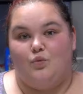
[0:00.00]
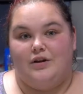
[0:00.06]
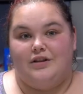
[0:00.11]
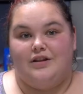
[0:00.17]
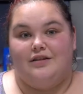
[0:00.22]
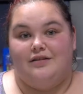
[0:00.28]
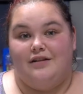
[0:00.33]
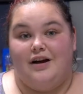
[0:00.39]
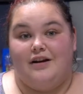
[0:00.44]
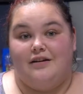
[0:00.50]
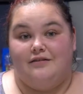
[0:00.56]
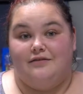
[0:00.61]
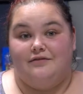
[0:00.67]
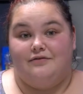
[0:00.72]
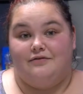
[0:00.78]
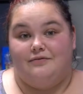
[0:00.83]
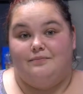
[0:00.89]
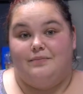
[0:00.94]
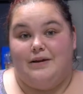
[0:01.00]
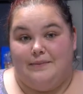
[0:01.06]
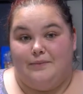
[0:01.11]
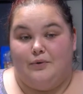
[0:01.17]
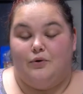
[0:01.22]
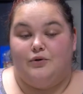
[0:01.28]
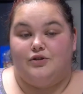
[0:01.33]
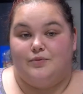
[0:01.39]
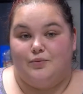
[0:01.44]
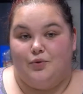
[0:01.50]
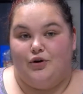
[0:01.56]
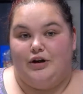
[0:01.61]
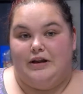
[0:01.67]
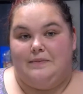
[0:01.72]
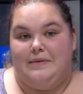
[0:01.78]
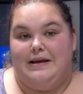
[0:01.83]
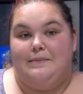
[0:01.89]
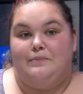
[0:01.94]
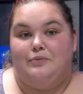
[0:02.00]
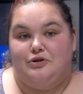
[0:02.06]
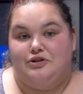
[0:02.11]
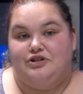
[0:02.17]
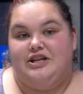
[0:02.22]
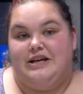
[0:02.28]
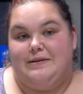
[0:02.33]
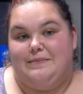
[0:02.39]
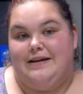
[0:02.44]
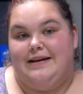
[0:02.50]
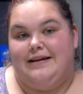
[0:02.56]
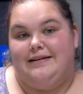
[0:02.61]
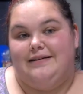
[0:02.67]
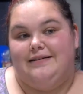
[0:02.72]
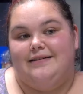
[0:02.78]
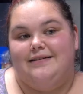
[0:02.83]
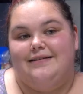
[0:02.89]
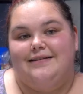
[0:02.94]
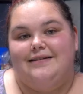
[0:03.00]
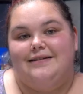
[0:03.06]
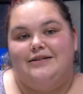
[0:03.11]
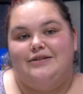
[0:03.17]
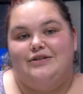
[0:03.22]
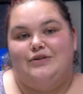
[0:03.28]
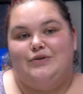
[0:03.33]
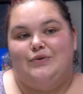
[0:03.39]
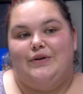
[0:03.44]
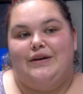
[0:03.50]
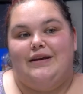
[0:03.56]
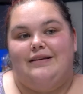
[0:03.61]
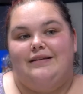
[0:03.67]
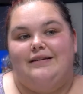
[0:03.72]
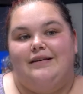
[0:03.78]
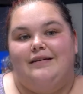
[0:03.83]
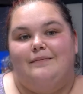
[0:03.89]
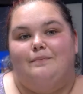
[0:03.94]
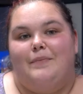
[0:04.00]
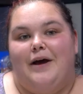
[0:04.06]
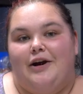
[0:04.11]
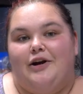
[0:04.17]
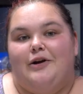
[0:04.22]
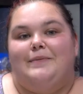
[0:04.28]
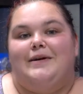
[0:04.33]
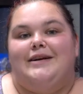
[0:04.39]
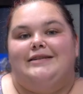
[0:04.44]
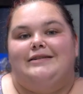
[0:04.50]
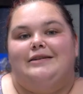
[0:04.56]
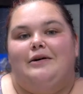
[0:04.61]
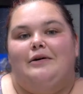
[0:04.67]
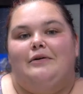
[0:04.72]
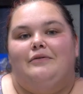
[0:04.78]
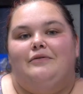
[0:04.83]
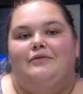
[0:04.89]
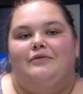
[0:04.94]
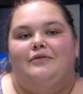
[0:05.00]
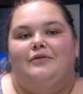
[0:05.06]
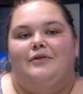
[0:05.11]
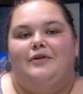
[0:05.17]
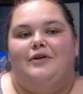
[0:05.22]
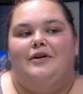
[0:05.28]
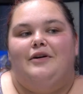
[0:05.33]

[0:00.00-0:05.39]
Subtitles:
With a lot of people supporting me and pushing me to better myself,